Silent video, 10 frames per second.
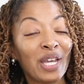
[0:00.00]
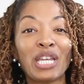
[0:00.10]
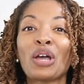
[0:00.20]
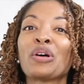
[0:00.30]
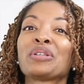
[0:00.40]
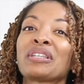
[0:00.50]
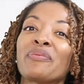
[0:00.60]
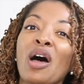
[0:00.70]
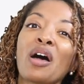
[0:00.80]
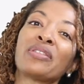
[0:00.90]
videos
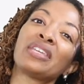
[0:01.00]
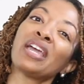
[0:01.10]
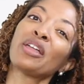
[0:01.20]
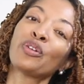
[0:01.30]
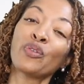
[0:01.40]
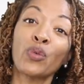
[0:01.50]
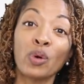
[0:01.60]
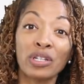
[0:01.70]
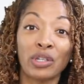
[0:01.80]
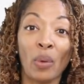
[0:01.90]
of all the other
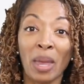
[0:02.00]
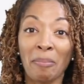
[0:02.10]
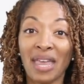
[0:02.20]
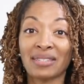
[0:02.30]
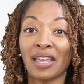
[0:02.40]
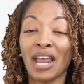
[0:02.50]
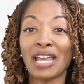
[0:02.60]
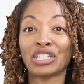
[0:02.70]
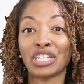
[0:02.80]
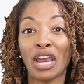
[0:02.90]
four sewing makes that I
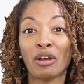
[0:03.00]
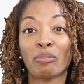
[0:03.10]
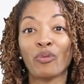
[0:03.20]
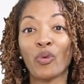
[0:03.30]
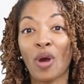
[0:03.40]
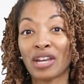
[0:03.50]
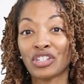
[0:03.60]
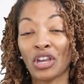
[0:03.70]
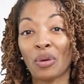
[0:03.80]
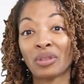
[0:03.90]
shared before I
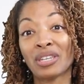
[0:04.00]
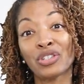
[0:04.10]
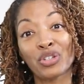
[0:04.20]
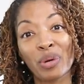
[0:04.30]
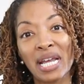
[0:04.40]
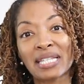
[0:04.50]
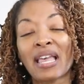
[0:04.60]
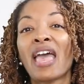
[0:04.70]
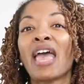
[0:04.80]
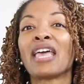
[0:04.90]
showed this dress
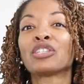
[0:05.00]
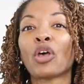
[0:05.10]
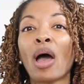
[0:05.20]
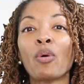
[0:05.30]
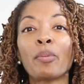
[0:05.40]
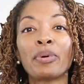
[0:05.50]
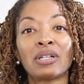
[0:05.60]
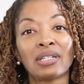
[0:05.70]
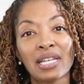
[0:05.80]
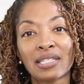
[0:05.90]
and so I will
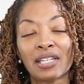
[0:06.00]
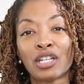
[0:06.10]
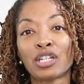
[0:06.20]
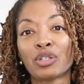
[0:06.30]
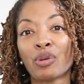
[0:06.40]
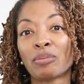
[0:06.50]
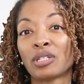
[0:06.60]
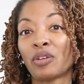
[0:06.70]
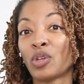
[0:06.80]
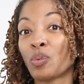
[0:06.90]
put links in the
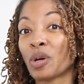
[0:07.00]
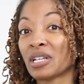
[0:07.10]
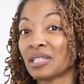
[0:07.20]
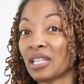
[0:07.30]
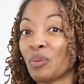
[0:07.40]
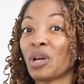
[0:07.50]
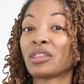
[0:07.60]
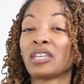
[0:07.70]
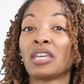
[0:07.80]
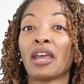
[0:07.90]
description if you want to see
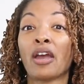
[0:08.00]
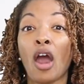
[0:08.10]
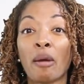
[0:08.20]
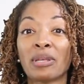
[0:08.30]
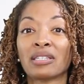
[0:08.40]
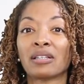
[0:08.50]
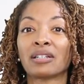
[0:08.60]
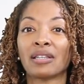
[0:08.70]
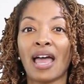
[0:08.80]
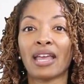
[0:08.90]
what the garments
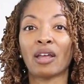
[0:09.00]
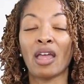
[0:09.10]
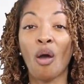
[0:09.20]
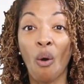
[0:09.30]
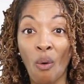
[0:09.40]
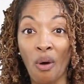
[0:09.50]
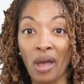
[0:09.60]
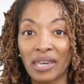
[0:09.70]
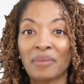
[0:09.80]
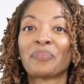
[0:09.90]
look like
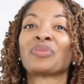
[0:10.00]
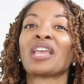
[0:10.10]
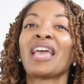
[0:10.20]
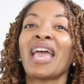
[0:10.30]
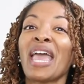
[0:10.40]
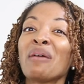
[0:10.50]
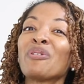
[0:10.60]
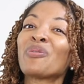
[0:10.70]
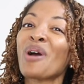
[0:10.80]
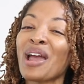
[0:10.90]
on. And
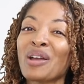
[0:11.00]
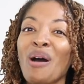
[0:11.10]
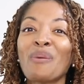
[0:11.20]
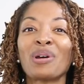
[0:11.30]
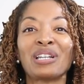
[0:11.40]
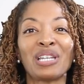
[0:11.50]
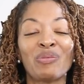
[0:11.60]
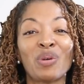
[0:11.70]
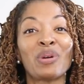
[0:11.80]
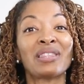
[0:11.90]
before I go I want to
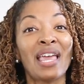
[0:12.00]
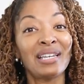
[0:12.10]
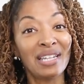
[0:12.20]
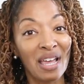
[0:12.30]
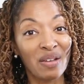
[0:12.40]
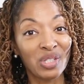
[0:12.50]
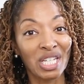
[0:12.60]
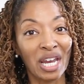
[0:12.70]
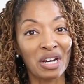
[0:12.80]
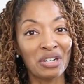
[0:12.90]
leave you with a love
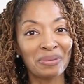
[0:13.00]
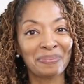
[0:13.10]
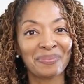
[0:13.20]
share.